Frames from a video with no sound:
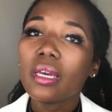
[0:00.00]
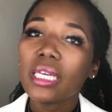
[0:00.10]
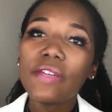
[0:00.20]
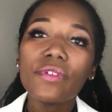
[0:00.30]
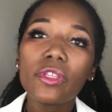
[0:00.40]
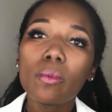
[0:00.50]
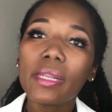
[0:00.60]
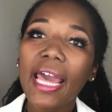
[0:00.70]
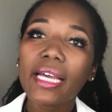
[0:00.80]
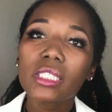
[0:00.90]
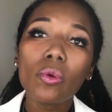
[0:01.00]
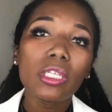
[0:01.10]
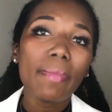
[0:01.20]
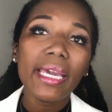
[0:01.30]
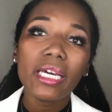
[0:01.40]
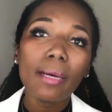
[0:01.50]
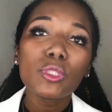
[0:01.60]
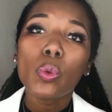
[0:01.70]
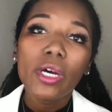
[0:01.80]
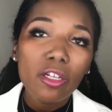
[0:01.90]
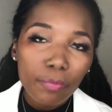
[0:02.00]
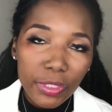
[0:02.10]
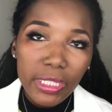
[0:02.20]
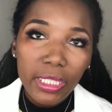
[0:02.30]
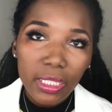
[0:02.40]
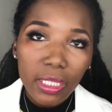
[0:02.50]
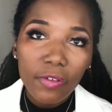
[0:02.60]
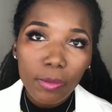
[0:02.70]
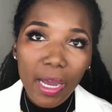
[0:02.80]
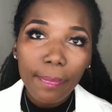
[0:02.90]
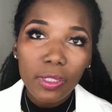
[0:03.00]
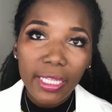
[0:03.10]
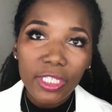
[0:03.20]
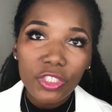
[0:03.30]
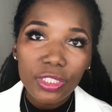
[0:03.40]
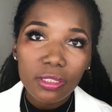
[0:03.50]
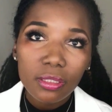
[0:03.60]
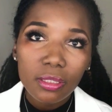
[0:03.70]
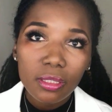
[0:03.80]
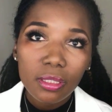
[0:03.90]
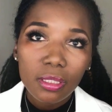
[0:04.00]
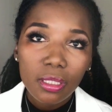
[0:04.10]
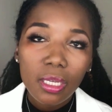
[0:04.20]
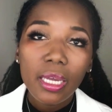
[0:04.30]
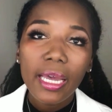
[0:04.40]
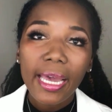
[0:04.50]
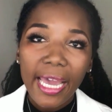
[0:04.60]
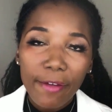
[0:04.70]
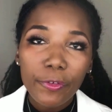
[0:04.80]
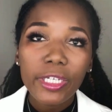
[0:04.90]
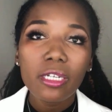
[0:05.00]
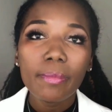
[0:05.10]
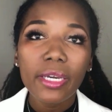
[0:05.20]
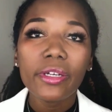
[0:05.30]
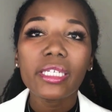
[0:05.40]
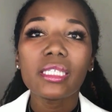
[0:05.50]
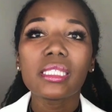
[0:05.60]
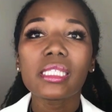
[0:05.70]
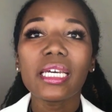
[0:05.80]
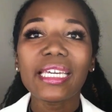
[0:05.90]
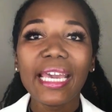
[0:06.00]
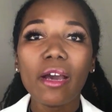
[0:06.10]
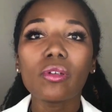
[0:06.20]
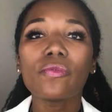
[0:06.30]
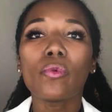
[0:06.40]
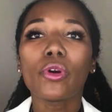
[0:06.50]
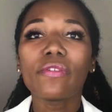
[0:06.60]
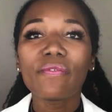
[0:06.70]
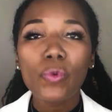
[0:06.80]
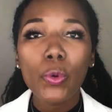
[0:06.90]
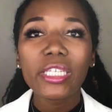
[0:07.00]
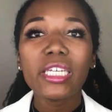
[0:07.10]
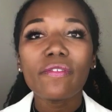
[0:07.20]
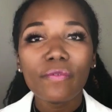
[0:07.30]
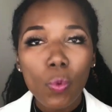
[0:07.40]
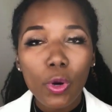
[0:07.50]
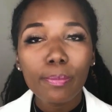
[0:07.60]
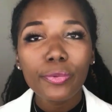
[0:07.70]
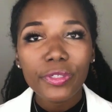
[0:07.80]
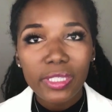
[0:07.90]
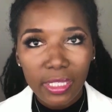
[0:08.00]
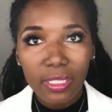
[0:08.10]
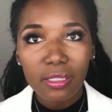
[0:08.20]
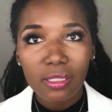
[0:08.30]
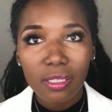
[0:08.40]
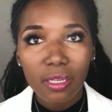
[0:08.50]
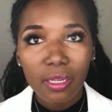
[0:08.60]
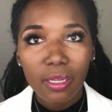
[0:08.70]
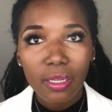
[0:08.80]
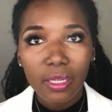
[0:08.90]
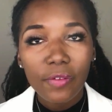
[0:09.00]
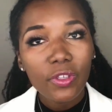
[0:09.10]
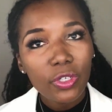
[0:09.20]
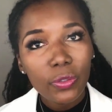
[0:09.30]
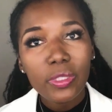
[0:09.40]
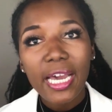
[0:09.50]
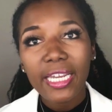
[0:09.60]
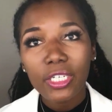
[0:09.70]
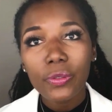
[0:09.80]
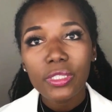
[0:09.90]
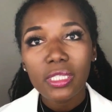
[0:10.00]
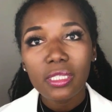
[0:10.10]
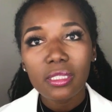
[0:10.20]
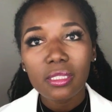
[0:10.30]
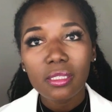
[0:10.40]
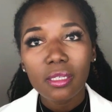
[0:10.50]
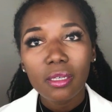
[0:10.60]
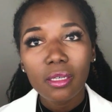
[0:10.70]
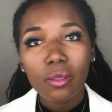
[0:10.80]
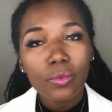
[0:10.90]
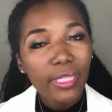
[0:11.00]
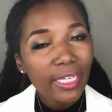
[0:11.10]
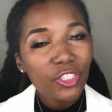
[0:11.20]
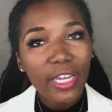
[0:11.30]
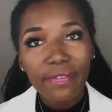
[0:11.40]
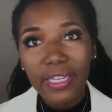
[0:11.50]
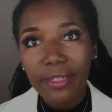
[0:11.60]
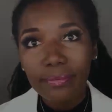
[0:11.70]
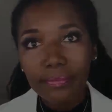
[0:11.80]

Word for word: Even though blacks only make up 12% of the population, African Americans account for 44% of the new diagnoses with HIV.